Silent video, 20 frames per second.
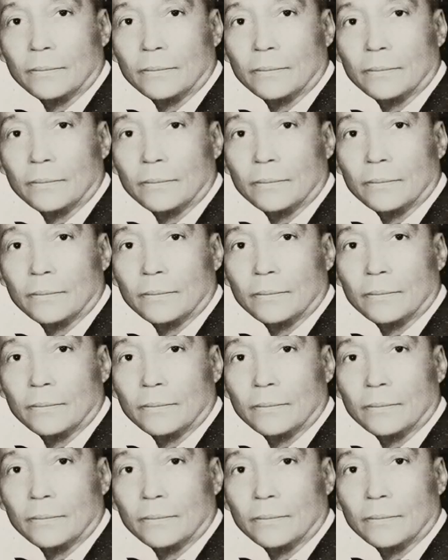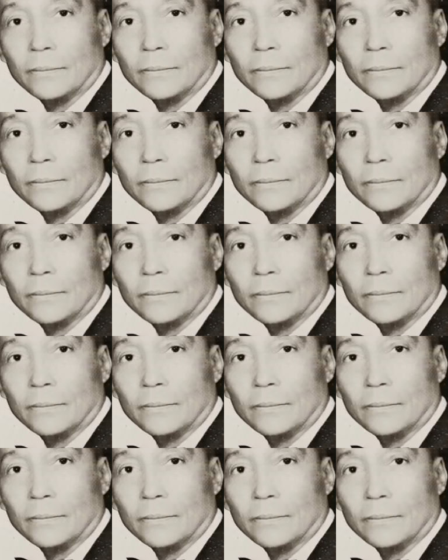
(no one is talking)